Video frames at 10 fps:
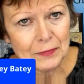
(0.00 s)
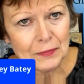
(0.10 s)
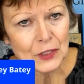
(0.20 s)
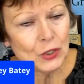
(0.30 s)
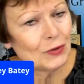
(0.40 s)

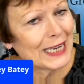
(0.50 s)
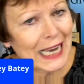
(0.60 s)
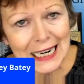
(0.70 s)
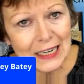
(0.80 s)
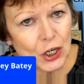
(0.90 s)
You
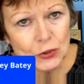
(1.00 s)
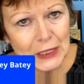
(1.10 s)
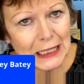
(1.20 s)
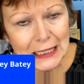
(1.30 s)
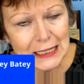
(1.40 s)
cannot
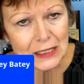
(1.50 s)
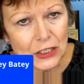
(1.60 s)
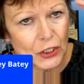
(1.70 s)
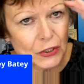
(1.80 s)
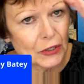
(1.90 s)
only listen
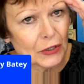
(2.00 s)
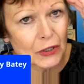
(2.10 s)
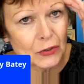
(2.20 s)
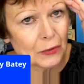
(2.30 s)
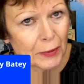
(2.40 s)
to your
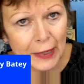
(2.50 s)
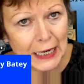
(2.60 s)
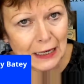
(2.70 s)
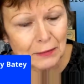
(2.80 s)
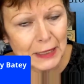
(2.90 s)
own
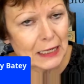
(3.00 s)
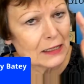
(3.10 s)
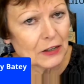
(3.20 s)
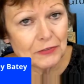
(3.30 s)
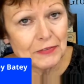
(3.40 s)
brain because
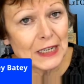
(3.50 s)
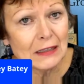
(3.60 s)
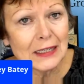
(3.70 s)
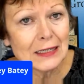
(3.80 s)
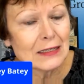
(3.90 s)
our
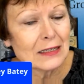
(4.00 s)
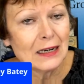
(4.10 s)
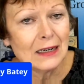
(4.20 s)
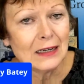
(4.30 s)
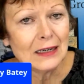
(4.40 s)
feelings
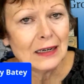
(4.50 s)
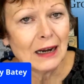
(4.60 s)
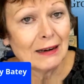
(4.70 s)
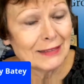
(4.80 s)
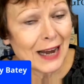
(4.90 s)

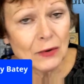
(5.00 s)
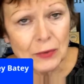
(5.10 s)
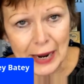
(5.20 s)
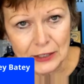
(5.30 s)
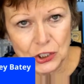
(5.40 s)
are not
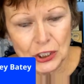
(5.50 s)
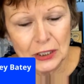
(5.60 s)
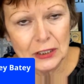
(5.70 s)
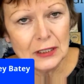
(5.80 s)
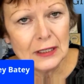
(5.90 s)

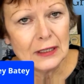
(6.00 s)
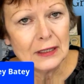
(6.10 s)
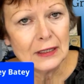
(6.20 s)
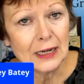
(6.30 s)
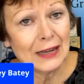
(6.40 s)
rational
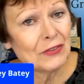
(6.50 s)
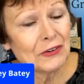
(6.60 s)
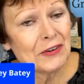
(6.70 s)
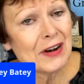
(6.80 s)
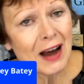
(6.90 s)
and they're
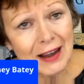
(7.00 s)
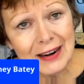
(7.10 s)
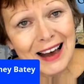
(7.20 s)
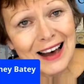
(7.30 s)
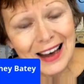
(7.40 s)
not
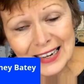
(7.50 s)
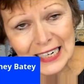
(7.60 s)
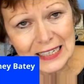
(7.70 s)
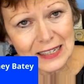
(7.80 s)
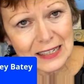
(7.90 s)

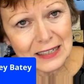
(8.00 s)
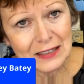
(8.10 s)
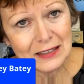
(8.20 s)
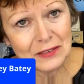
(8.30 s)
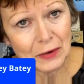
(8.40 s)
honest
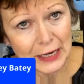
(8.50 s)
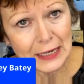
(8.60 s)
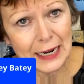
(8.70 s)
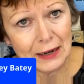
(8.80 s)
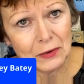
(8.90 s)
right
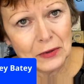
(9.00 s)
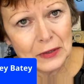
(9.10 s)
now.